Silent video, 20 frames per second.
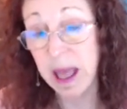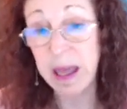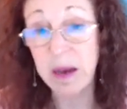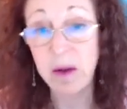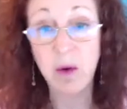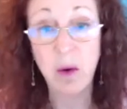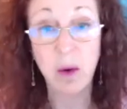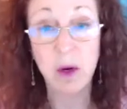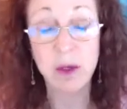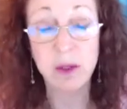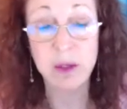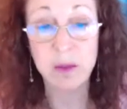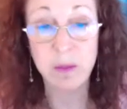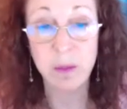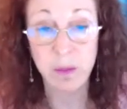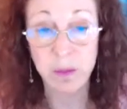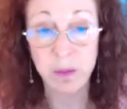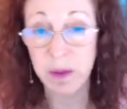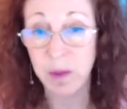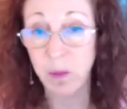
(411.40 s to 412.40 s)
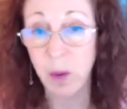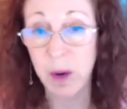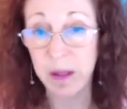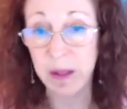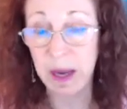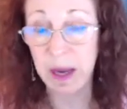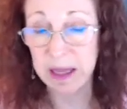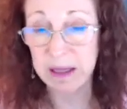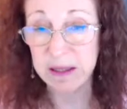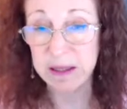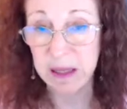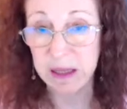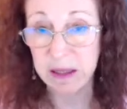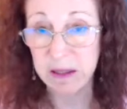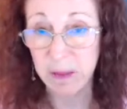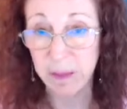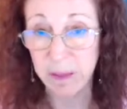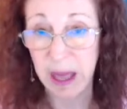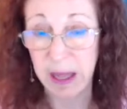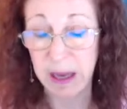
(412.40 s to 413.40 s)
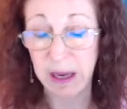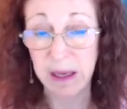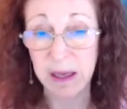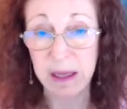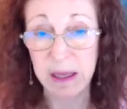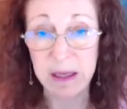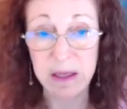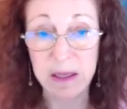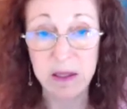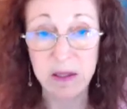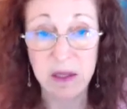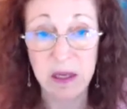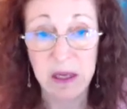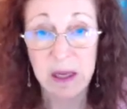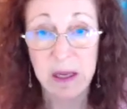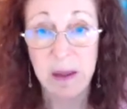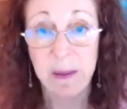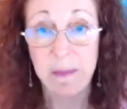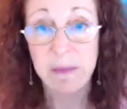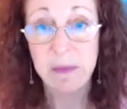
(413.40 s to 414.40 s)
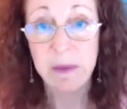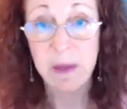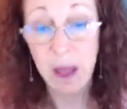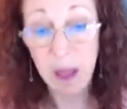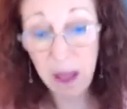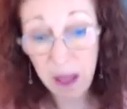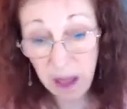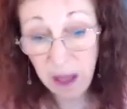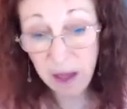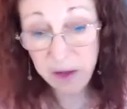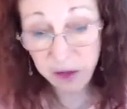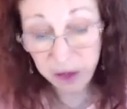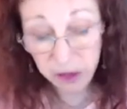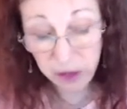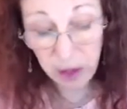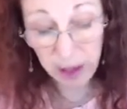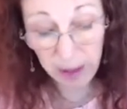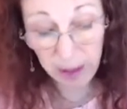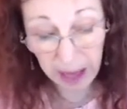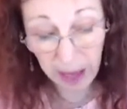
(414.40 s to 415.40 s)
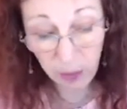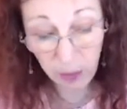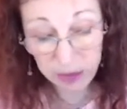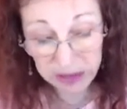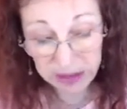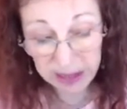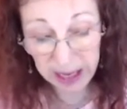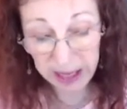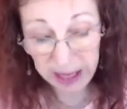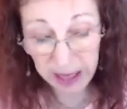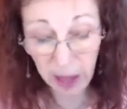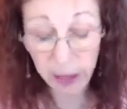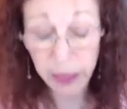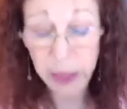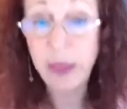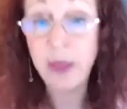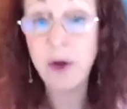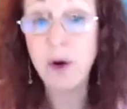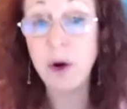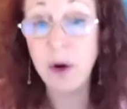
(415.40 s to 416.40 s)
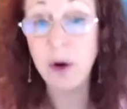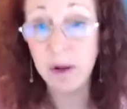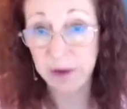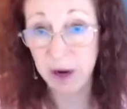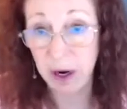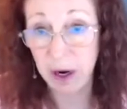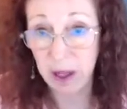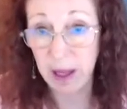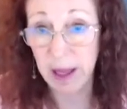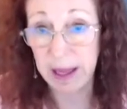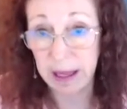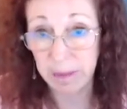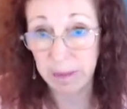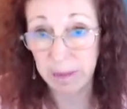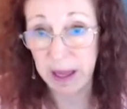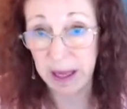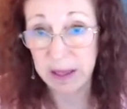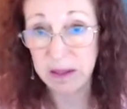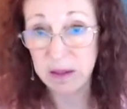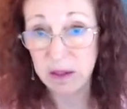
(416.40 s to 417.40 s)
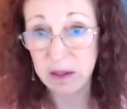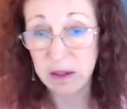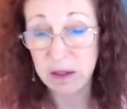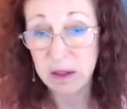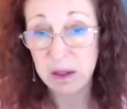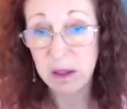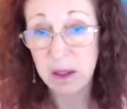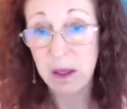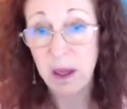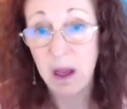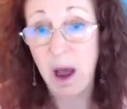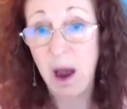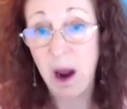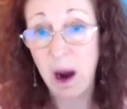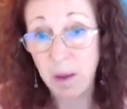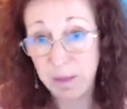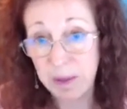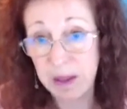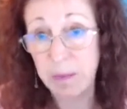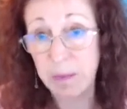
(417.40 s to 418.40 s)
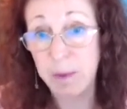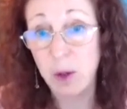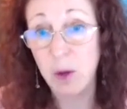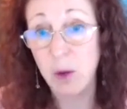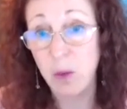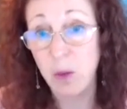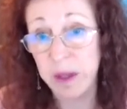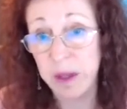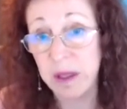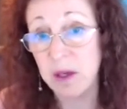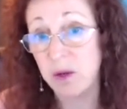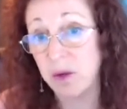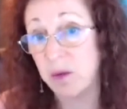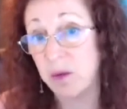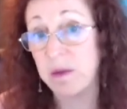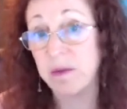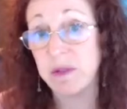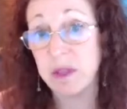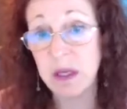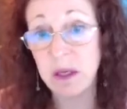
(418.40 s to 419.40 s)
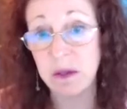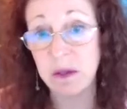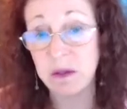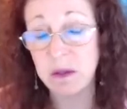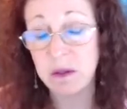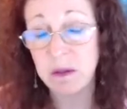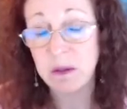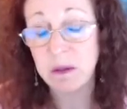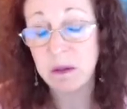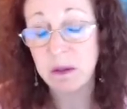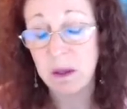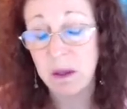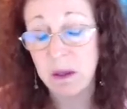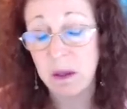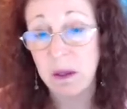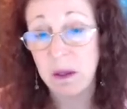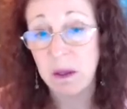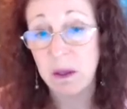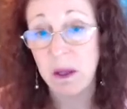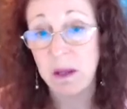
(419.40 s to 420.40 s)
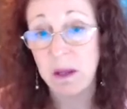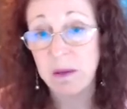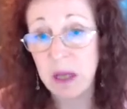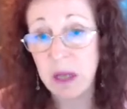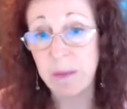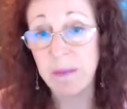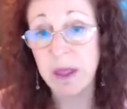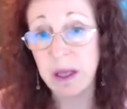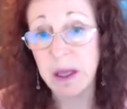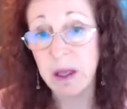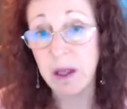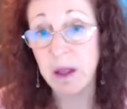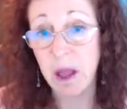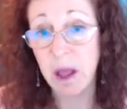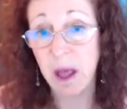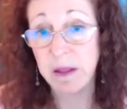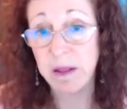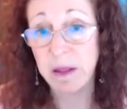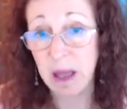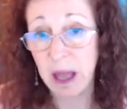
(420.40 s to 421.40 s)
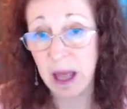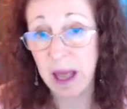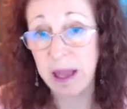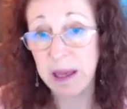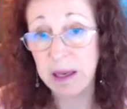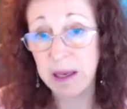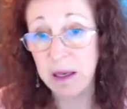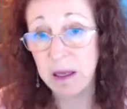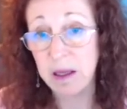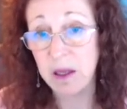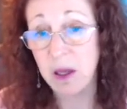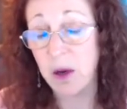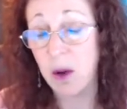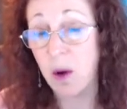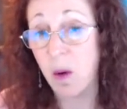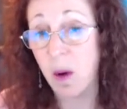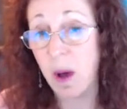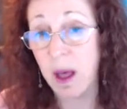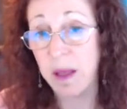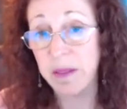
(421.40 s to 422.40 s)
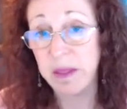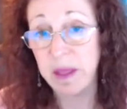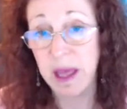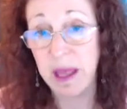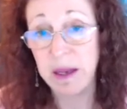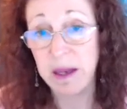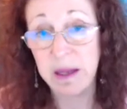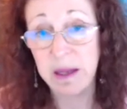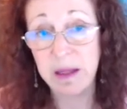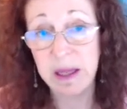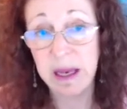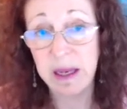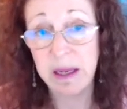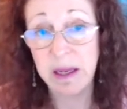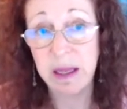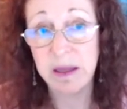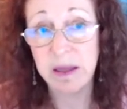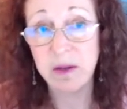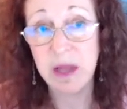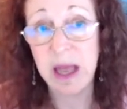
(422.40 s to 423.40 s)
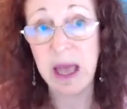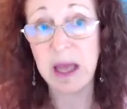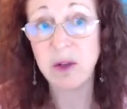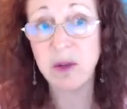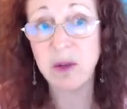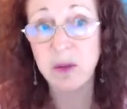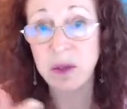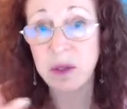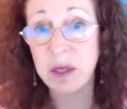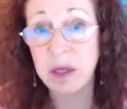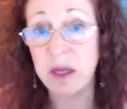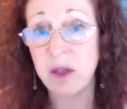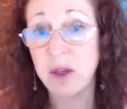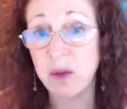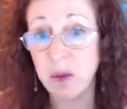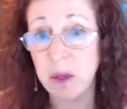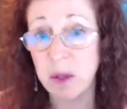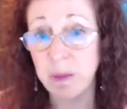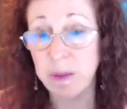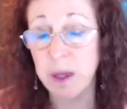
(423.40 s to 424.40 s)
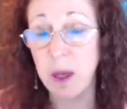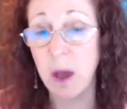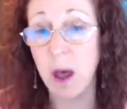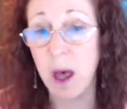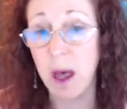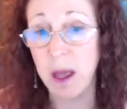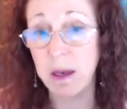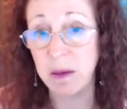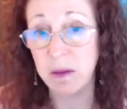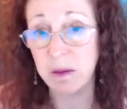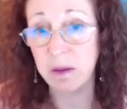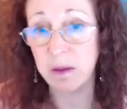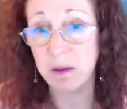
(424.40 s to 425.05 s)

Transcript: of course, one of the nice things about it is, I would say a third of our client base are people who with intuitive skills, something along the line, that is extrasensory beyond,